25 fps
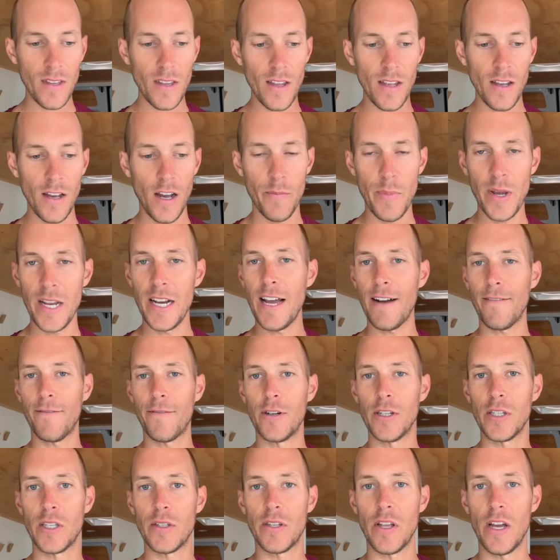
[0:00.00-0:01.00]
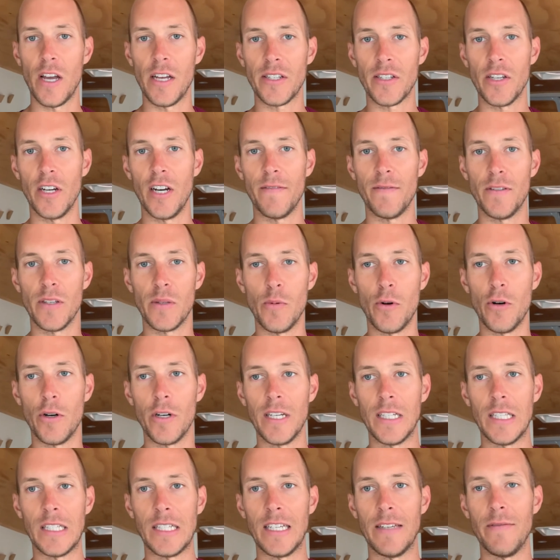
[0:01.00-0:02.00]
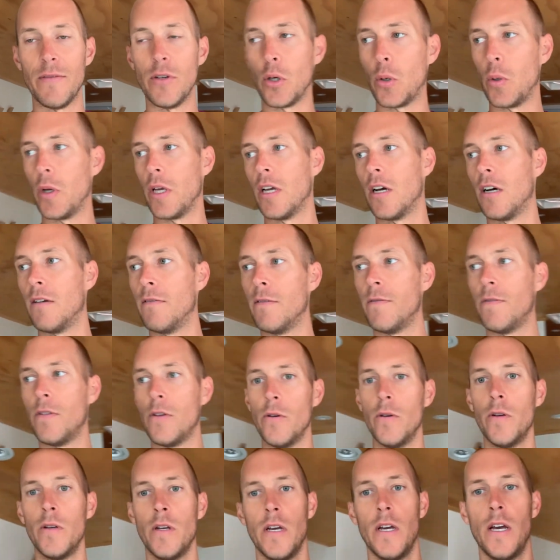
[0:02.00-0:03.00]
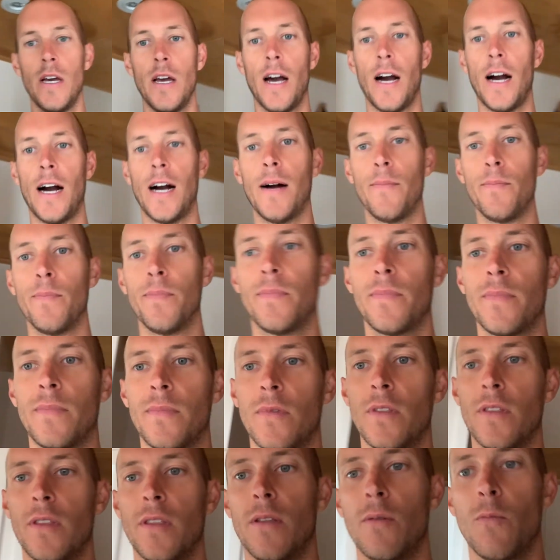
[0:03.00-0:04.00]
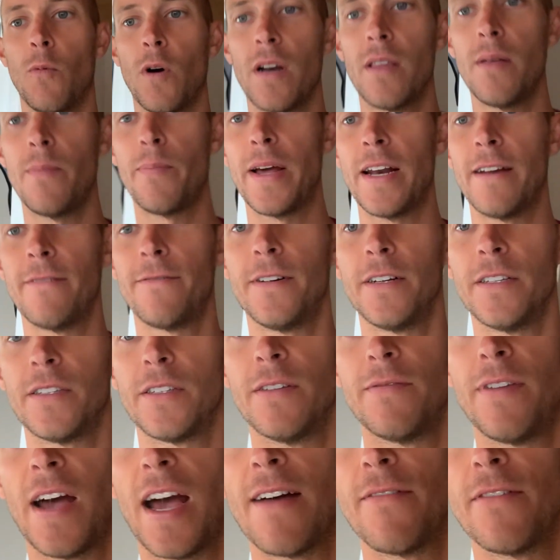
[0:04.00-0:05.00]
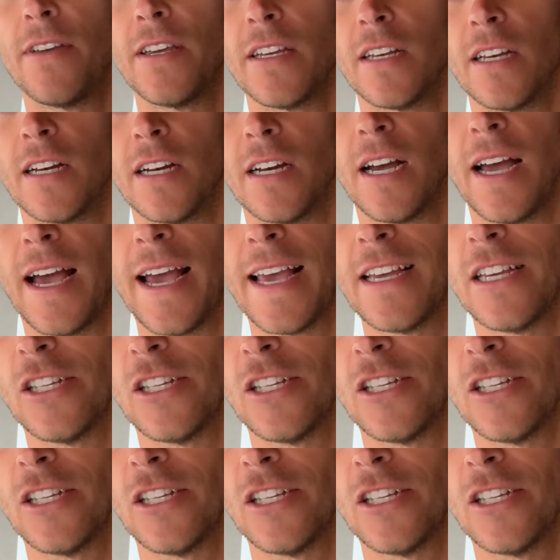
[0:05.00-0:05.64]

I've been out for a surf this morning. To give you a quick overview, one of the benefits of having a